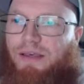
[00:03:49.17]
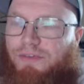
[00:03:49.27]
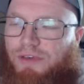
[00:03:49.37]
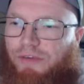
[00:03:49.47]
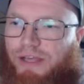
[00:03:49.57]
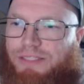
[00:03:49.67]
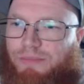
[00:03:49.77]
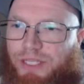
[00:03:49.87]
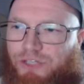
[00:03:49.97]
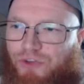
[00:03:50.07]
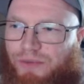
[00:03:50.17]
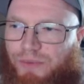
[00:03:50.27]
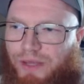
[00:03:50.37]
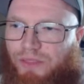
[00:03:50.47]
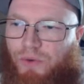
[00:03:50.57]
If you can find somebody to trade
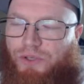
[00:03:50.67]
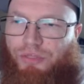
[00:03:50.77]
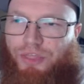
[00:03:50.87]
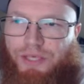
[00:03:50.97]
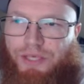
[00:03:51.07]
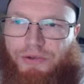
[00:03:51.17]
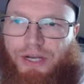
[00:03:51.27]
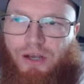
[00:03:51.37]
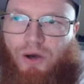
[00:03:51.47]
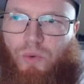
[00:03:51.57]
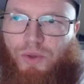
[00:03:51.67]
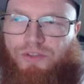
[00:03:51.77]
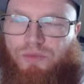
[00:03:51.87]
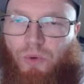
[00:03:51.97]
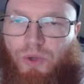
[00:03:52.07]
with, or you think you're going to go with
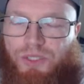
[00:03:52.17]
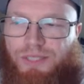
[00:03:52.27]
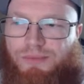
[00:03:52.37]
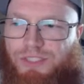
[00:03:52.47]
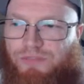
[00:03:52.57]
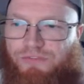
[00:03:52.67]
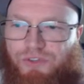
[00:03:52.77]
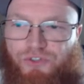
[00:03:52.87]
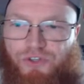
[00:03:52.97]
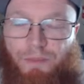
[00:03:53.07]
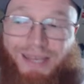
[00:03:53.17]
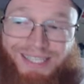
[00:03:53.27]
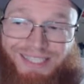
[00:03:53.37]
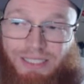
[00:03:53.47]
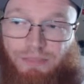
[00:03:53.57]
some more demons in the future, or
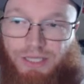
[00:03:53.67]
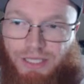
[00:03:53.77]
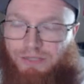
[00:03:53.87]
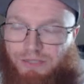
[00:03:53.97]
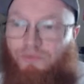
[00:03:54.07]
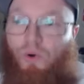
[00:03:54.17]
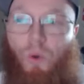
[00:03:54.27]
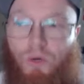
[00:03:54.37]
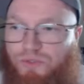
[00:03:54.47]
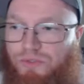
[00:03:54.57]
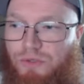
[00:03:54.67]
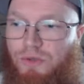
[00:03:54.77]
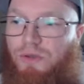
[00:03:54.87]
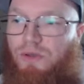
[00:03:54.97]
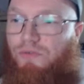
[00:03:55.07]
mixed demon list, of course,
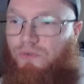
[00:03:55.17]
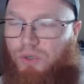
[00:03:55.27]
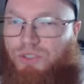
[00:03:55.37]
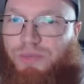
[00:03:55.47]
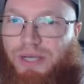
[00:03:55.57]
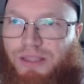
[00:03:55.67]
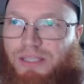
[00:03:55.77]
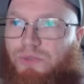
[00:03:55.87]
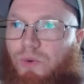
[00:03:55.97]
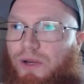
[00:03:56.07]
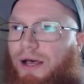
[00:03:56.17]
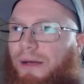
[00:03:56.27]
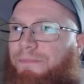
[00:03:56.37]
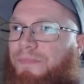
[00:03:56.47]
pick this one up.